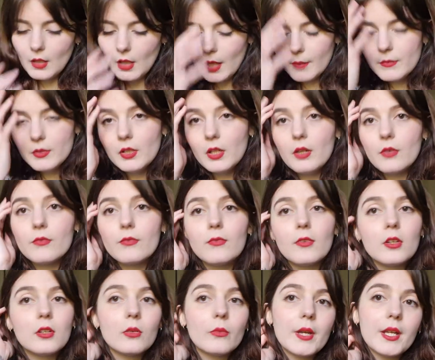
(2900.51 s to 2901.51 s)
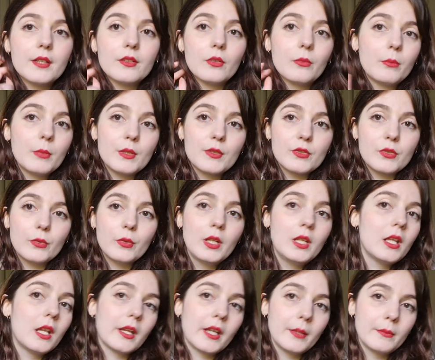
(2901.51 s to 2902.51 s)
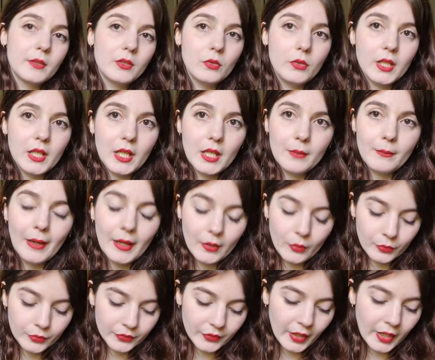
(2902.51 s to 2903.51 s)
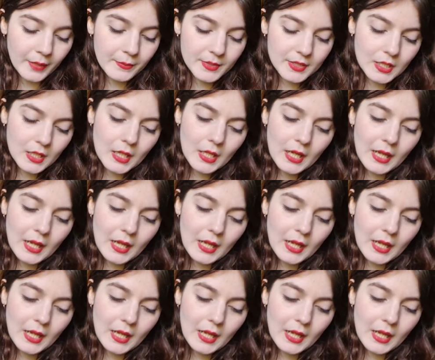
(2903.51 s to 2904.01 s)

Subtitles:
I'm not following the mystery like I'm doing it in my own times.